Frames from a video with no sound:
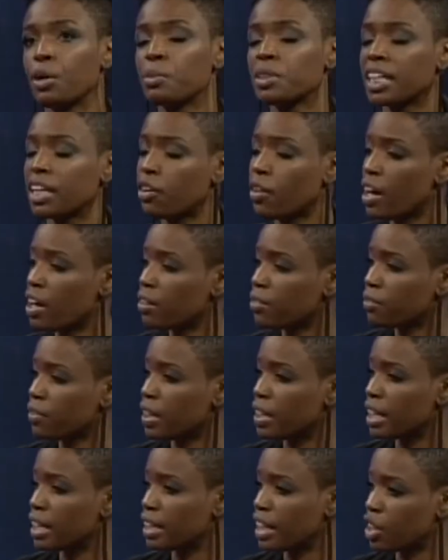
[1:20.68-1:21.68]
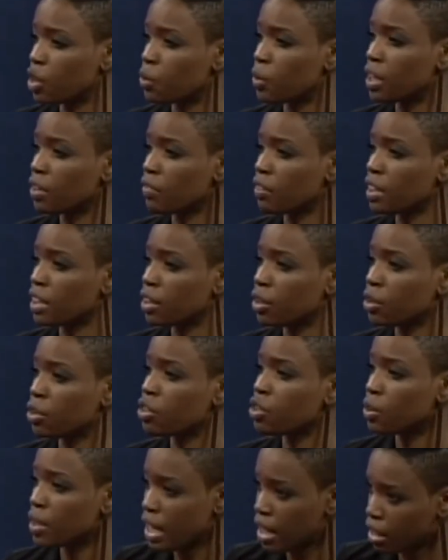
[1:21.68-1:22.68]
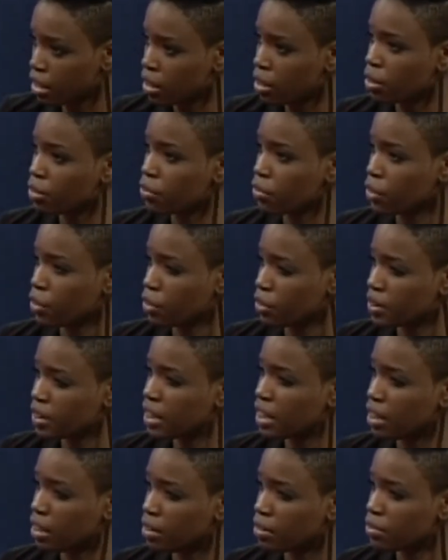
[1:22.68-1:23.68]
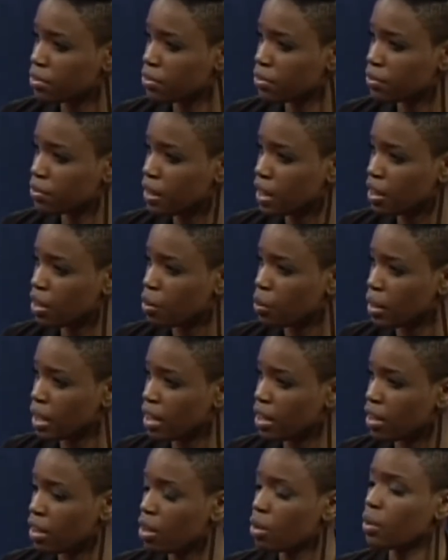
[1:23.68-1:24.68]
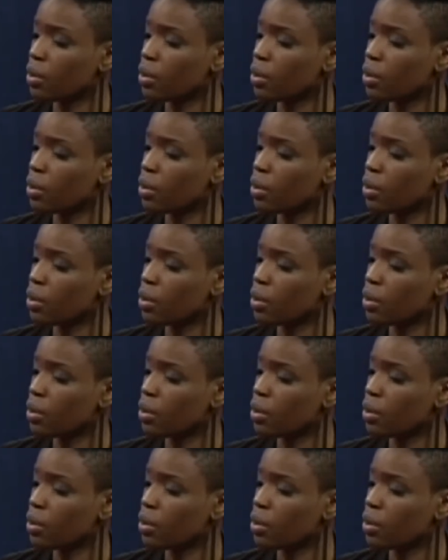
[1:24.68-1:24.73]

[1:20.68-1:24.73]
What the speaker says: crowdfunding, like you give a little and you get a little for yourself in a way. Okay.